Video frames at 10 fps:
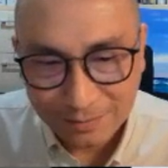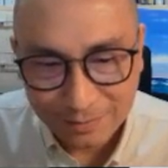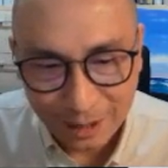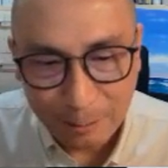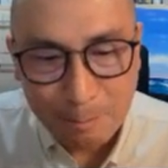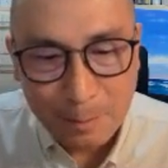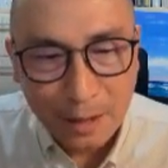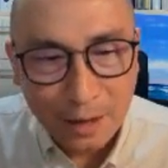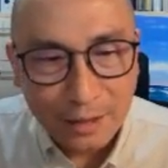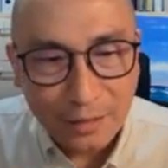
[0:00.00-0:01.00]
Yeah.
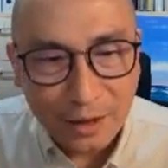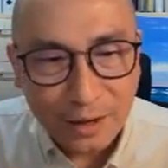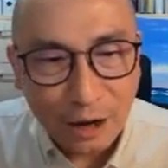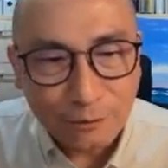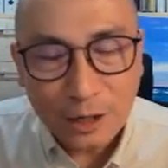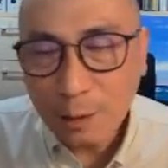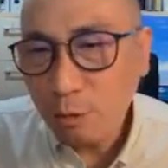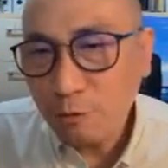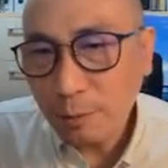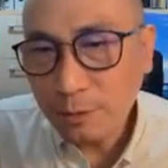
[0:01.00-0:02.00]
Then after that
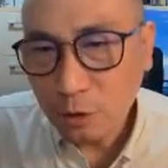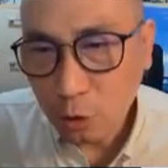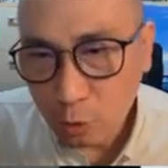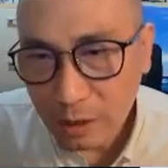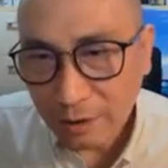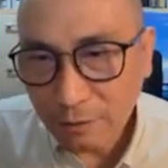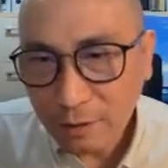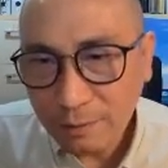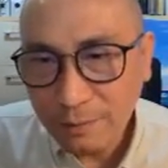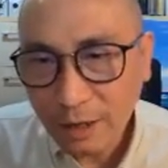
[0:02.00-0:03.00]
move up to a new
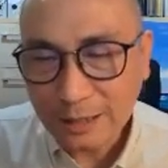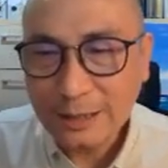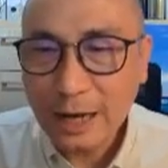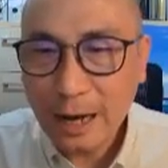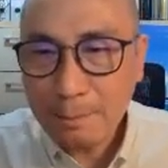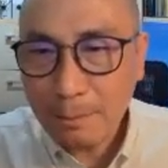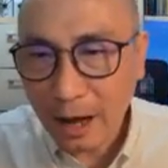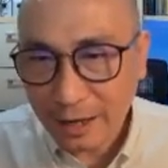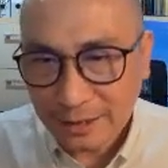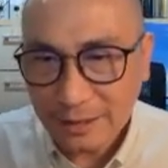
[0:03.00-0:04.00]
level, as time
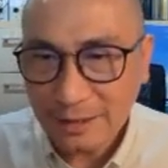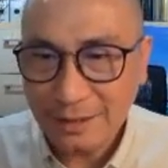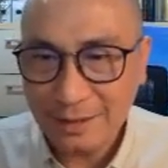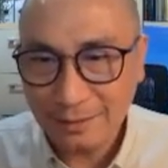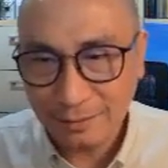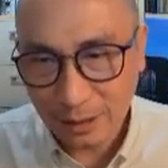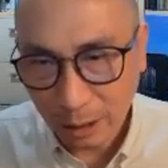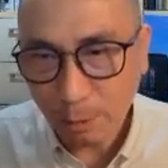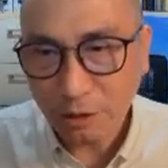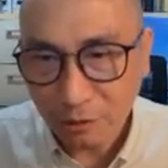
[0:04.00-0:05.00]
passes,
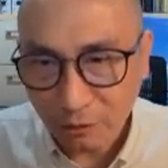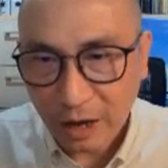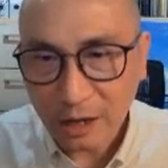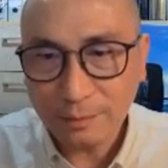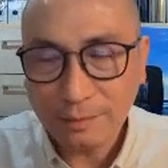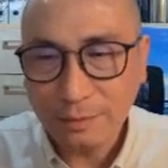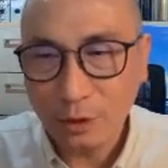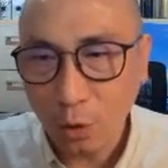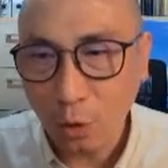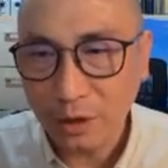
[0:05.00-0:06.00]
Singapore developed, the
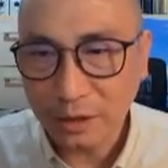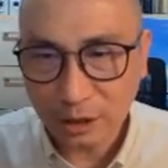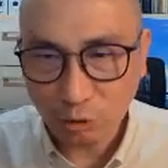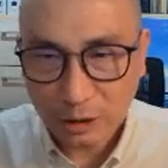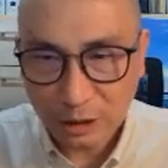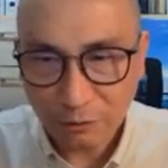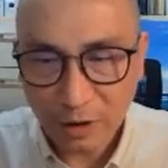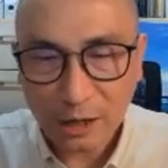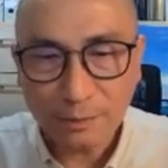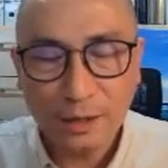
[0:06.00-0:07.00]
whole industry
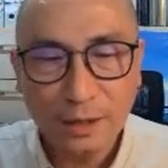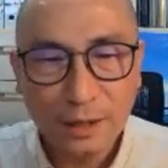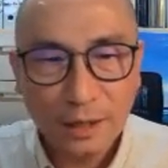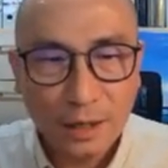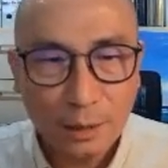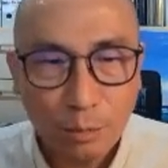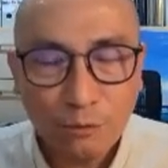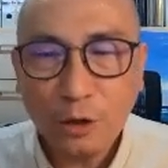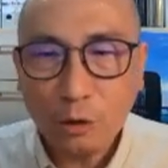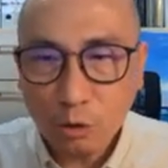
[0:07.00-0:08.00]
developed, it moved
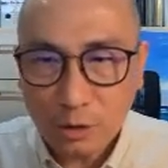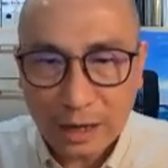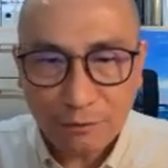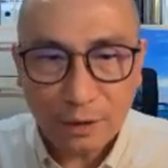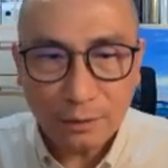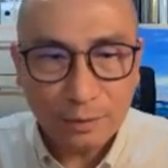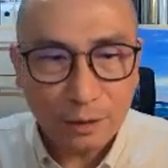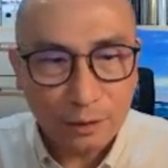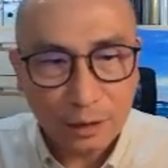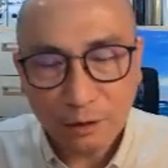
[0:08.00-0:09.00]
to a new level.
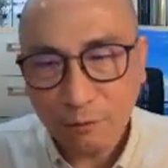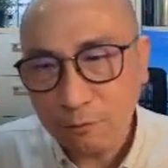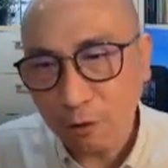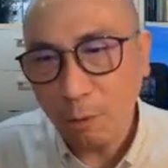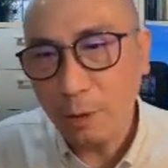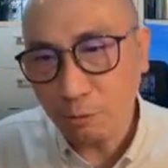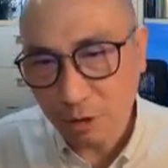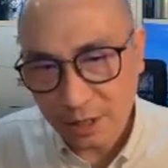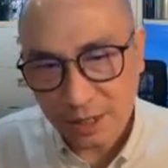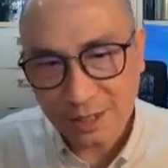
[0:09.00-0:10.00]
The former
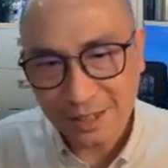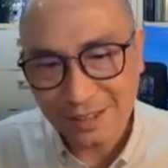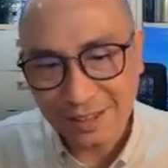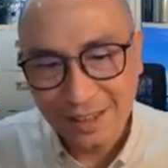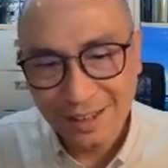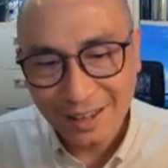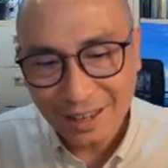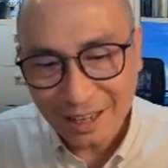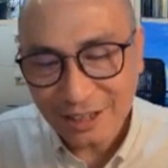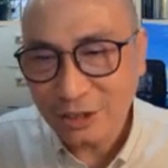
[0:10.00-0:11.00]
resistance
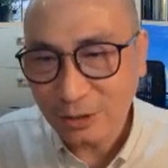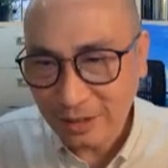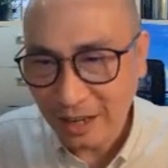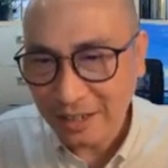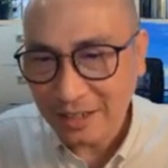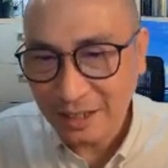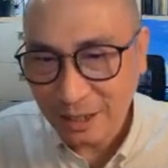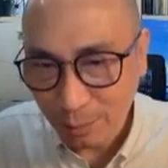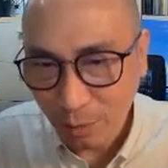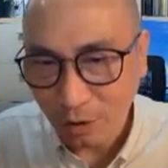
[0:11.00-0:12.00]
is today's
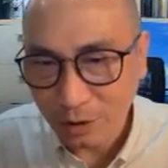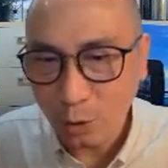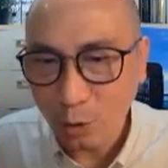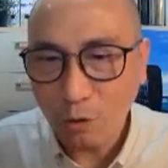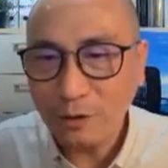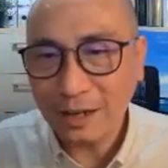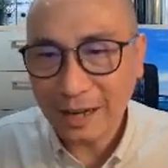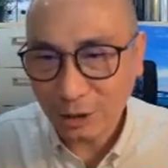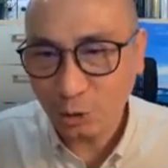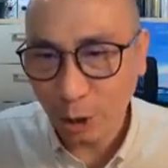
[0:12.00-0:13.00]
support. So over the
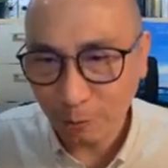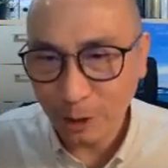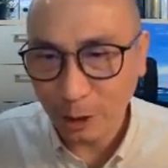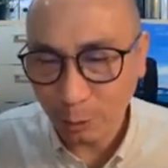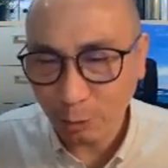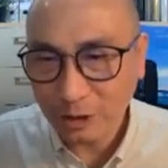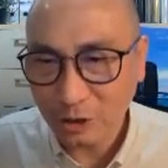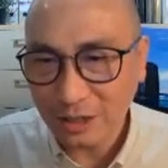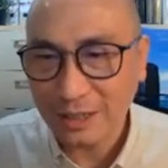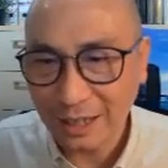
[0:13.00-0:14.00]
last 12 years, we
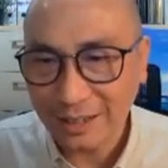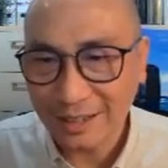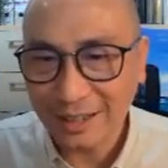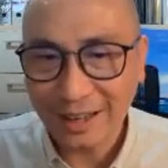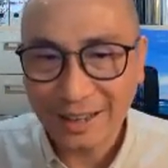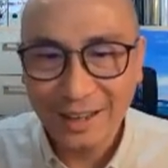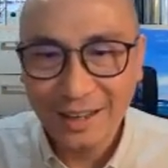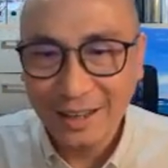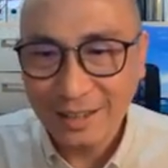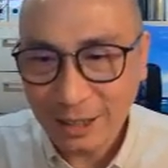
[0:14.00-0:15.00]
just studied that
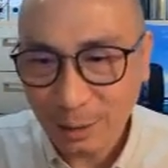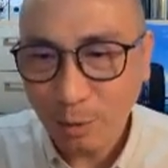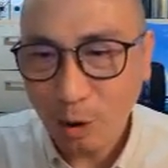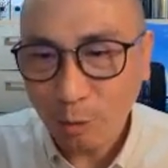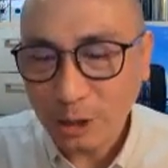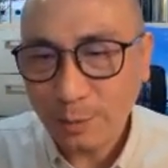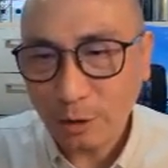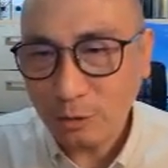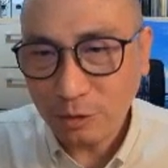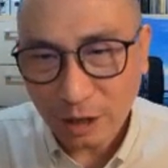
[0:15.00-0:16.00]
the support was about
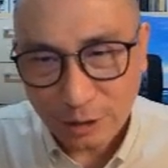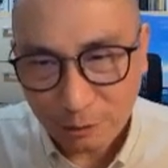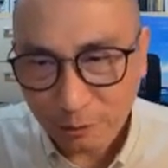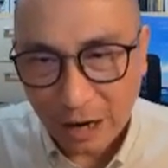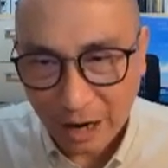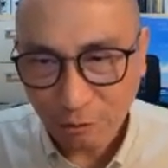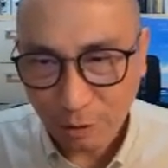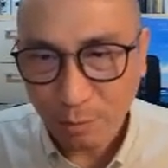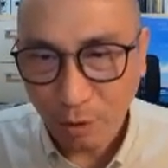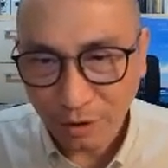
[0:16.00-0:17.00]

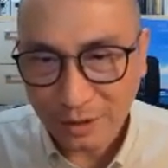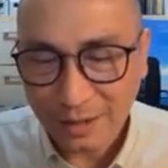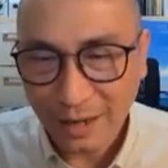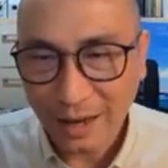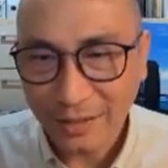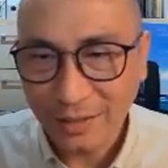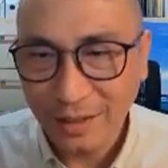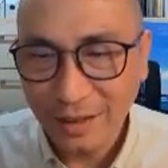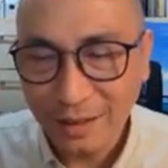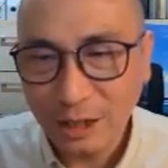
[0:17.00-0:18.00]
2,500 points. And
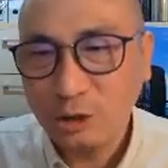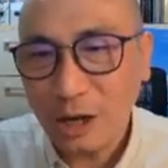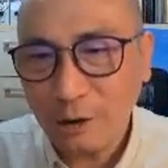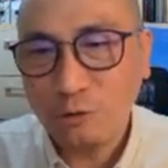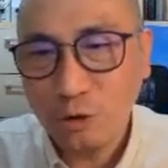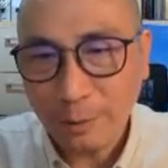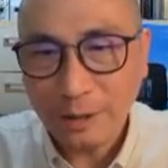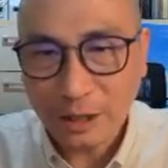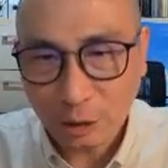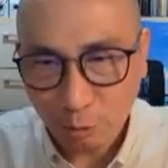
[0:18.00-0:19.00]
it kind of trapped in
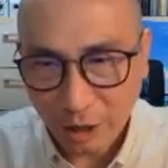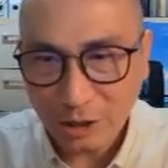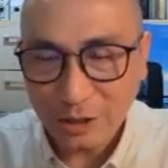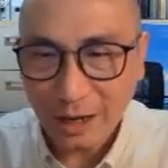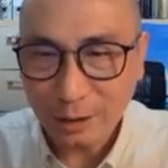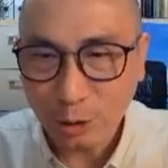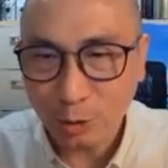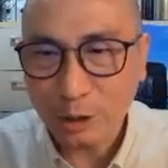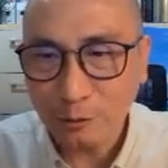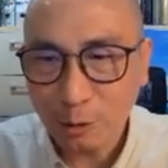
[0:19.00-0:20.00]
this range. I also
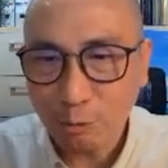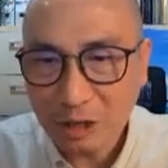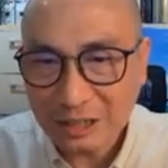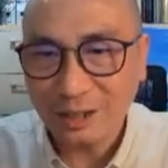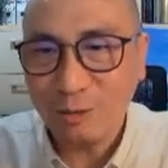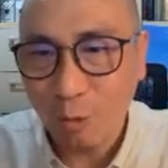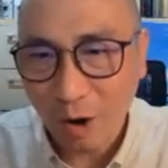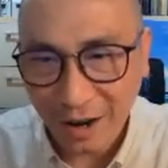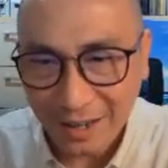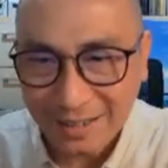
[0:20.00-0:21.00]
give you the reason
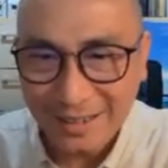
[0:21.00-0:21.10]
why.